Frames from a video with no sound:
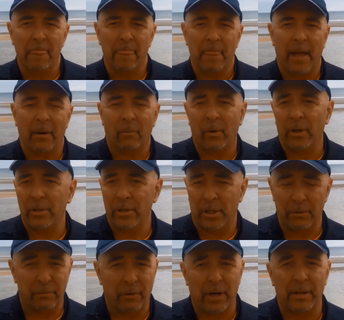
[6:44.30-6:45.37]
that was in
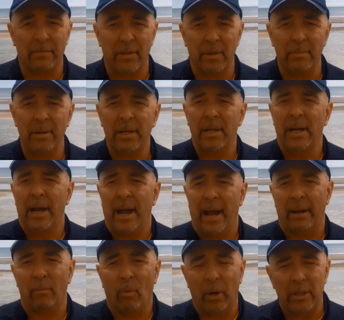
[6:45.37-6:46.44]
front of them,
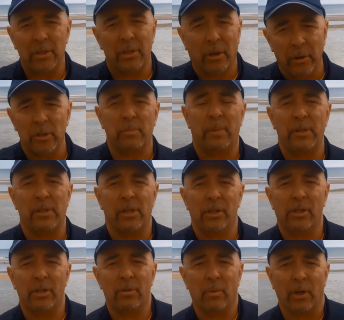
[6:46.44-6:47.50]
and once those
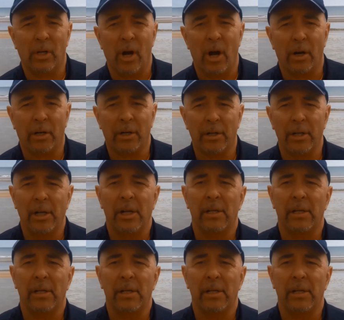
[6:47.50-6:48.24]
positions were conquered,